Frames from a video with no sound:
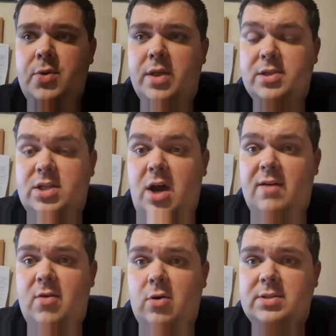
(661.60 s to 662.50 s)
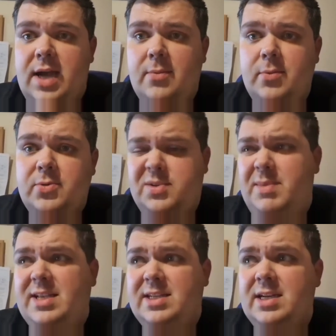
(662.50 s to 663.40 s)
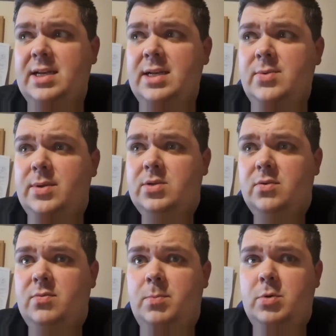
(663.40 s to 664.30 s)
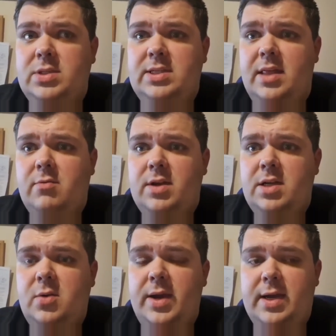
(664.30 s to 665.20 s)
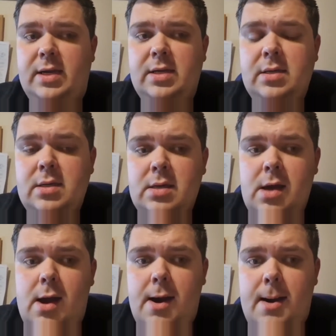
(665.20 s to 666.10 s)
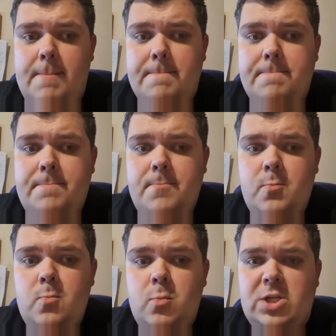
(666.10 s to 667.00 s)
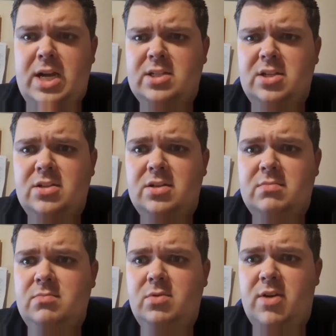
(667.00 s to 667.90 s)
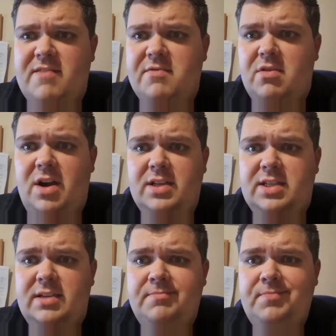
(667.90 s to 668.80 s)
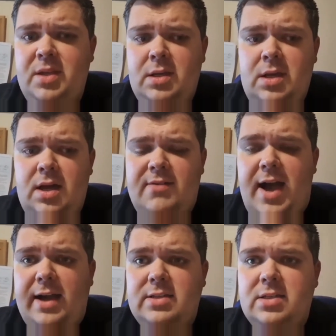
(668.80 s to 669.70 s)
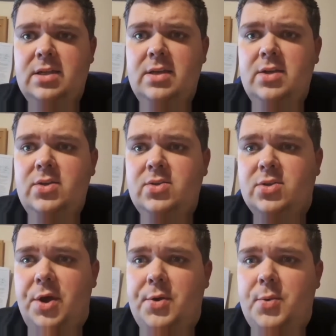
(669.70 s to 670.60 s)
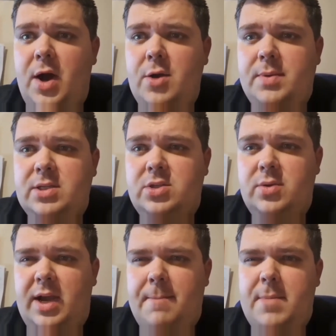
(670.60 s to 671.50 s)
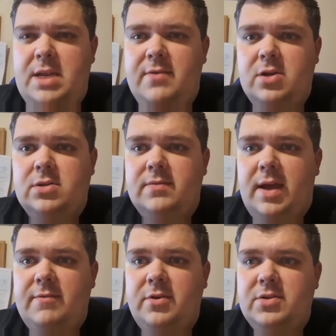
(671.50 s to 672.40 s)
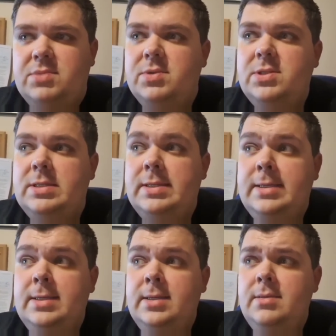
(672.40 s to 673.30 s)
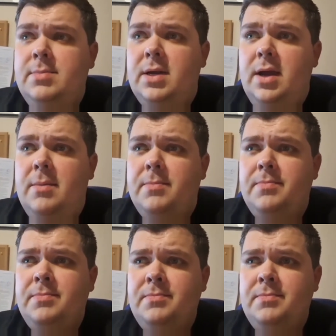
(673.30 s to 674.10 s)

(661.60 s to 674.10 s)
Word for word: at the start of lockdown, which was amazing. We sort of pulled it together really quick, um, which had such a great variety of acts. So we're hoping to do like a mini version of that for Christmas. But um,